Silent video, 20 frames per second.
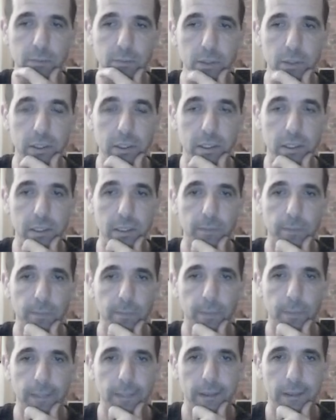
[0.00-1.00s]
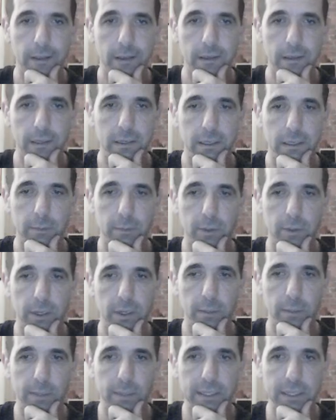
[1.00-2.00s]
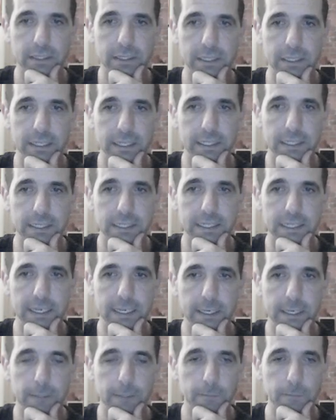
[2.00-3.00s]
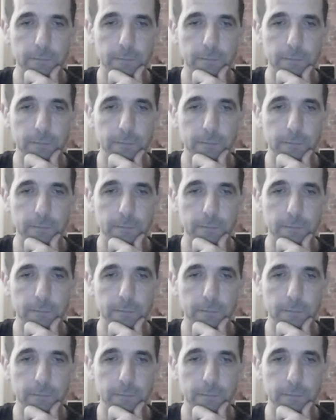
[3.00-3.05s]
work. I'll come back to that in a sec.